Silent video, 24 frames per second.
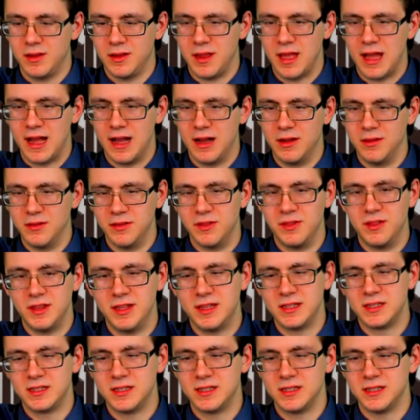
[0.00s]
Now,
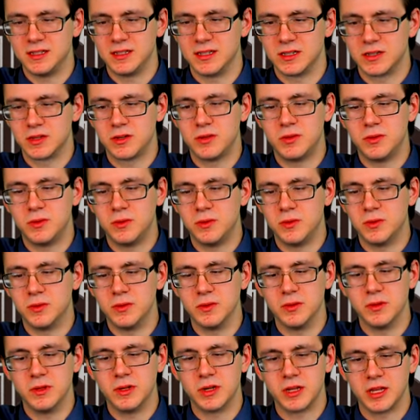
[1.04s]
this is a cool
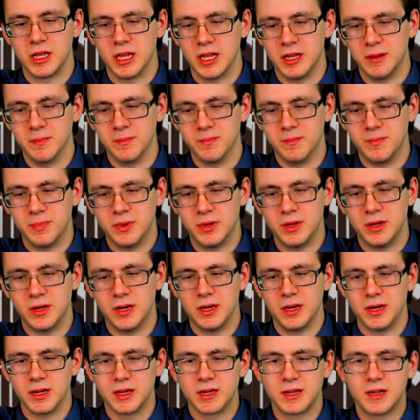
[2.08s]
looking
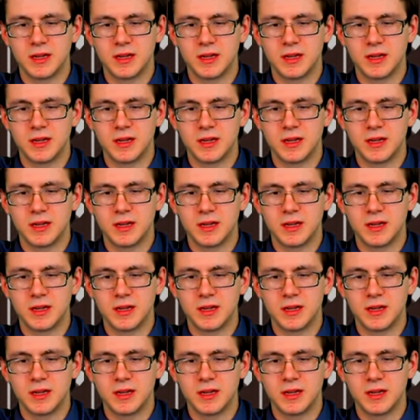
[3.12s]
book.